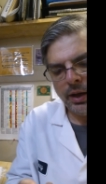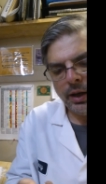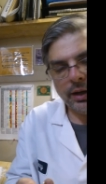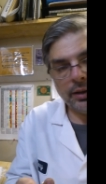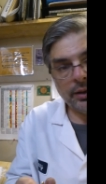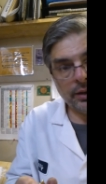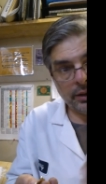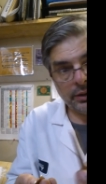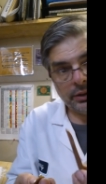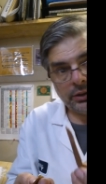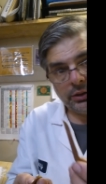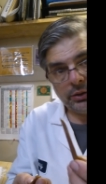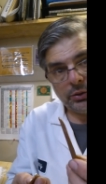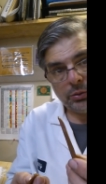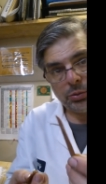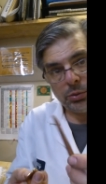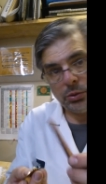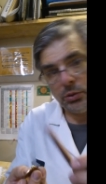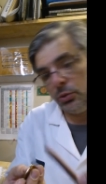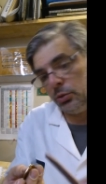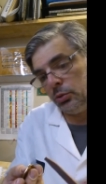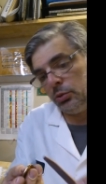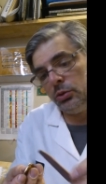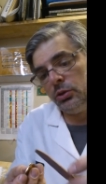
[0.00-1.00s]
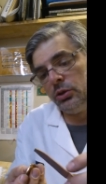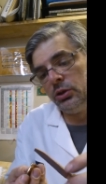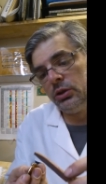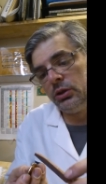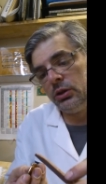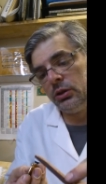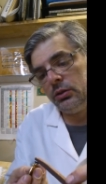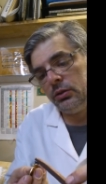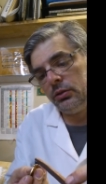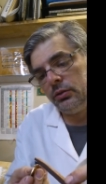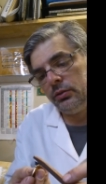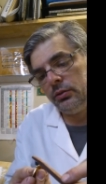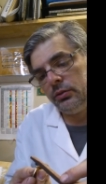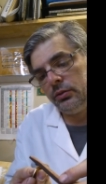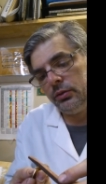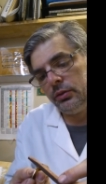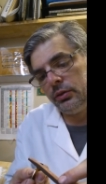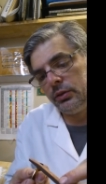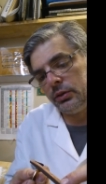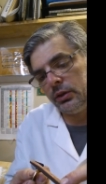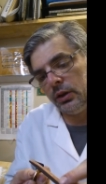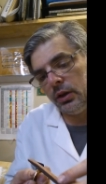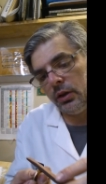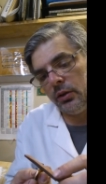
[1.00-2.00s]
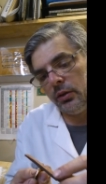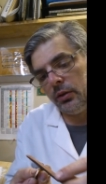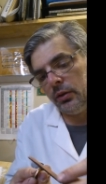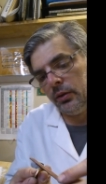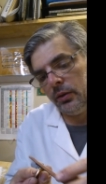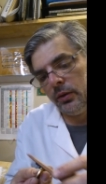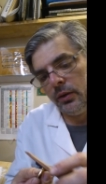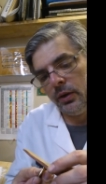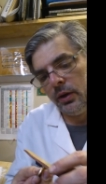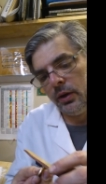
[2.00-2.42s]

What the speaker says: And this is rouge, so,